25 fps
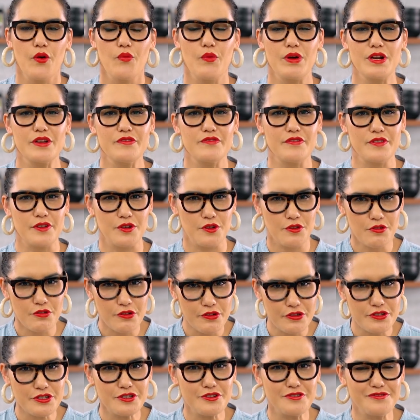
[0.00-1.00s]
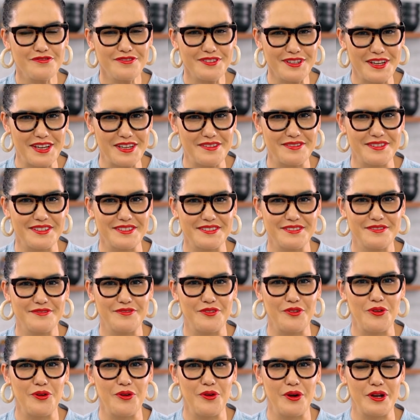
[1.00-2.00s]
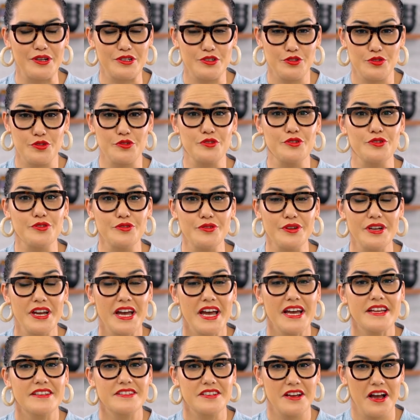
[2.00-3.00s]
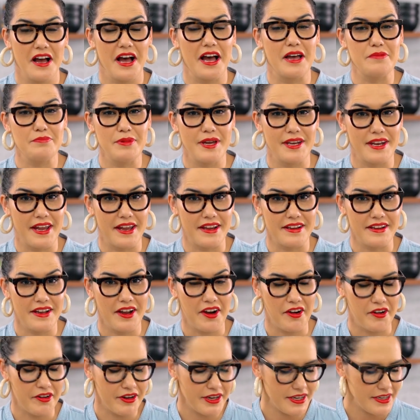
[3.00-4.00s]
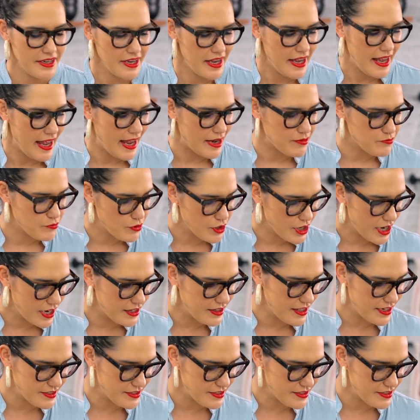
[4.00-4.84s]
one of the crucial flavors for a true Thai Panang curry. And what I